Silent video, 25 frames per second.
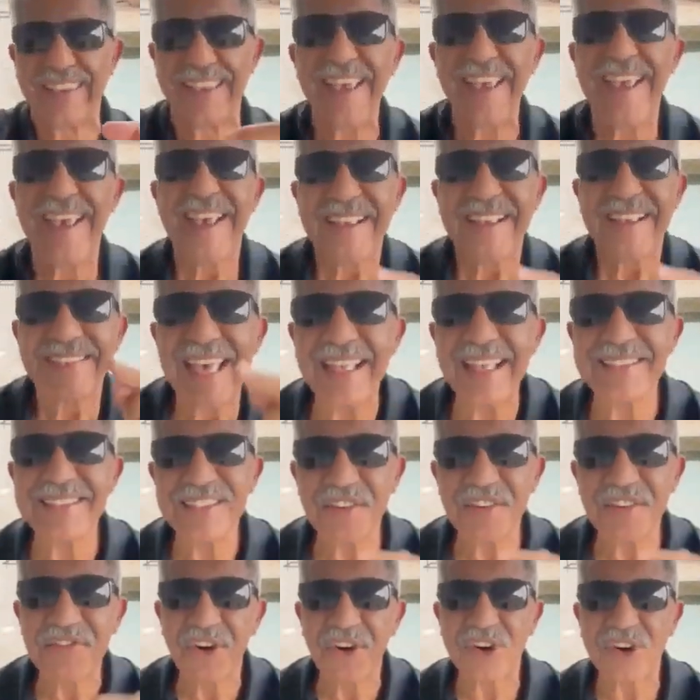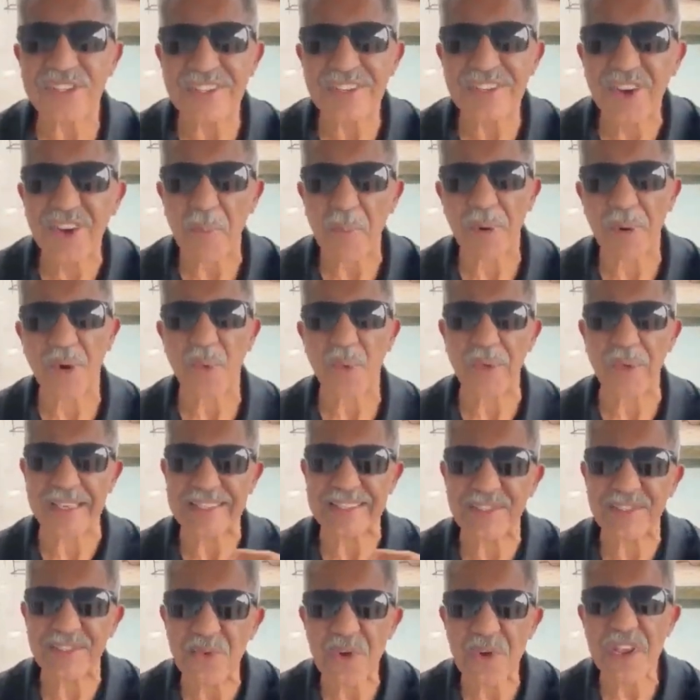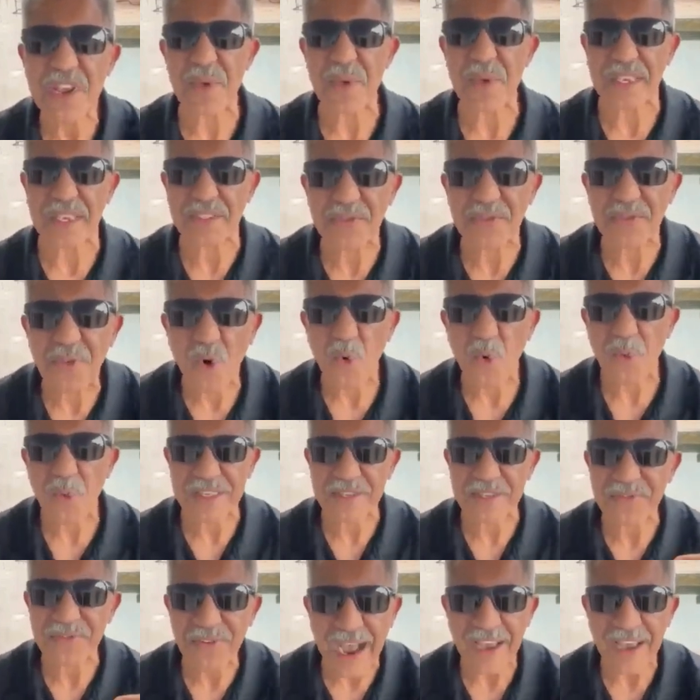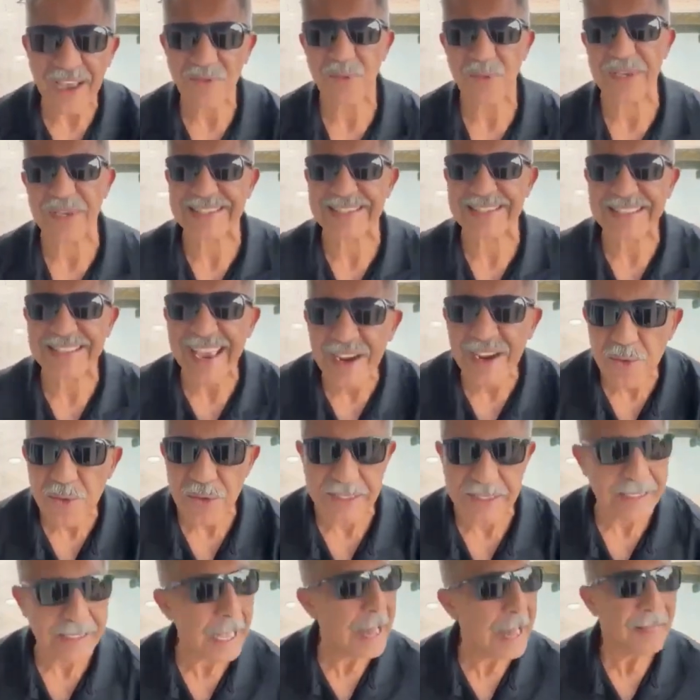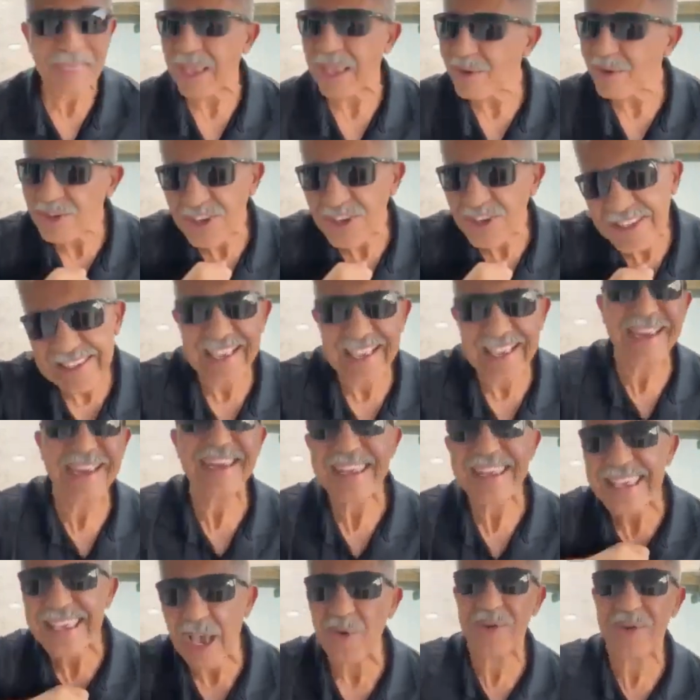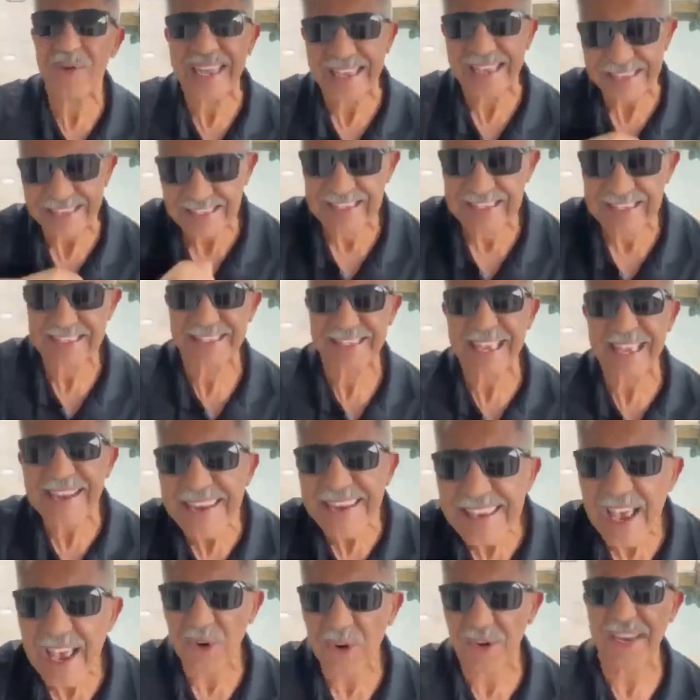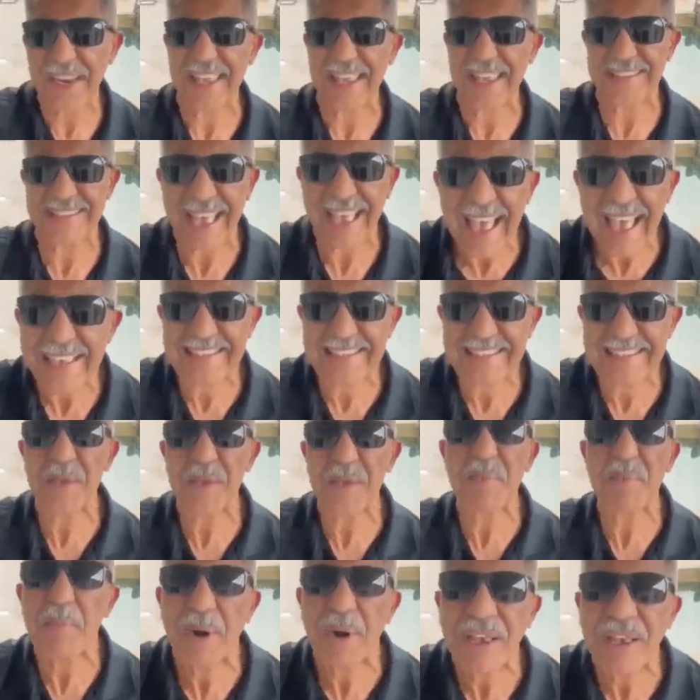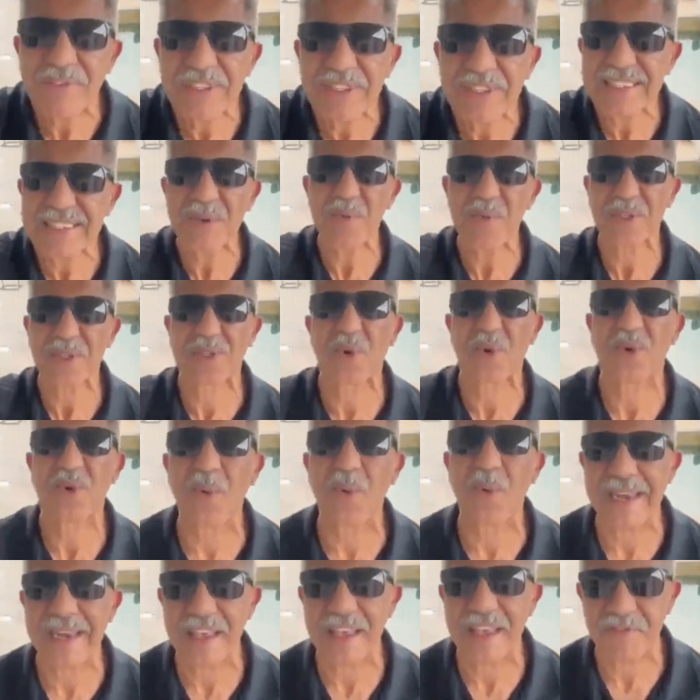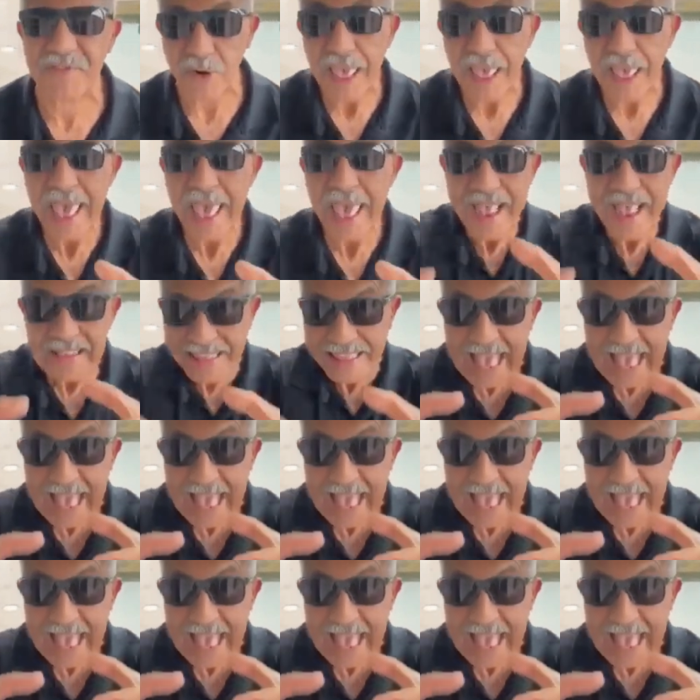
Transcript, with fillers: that you're just sending out links, sending out links, asking people, have you seen what's going on with Live Good? That's when that rocket is, that special sitting and shaking violently.